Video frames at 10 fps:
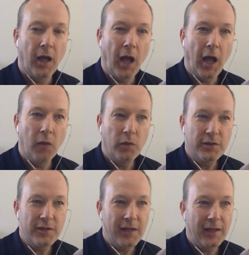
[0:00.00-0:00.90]
I will
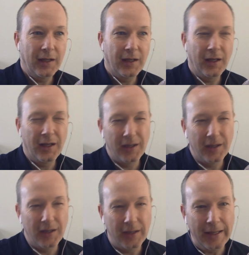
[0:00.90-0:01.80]
say
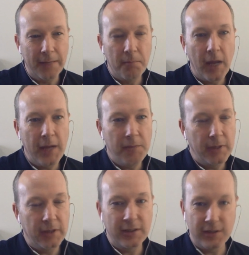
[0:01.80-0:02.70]
it might
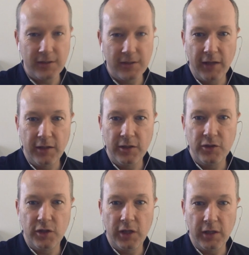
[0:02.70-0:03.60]
be a
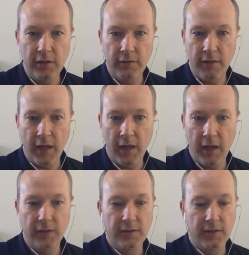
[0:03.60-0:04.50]
disadvantage in
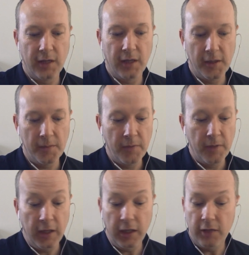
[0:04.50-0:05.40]
that
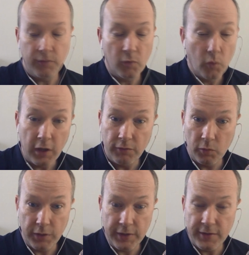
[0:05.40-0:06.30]
if for
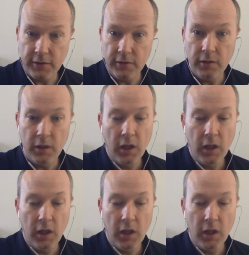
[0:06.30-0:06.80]
whatever reason,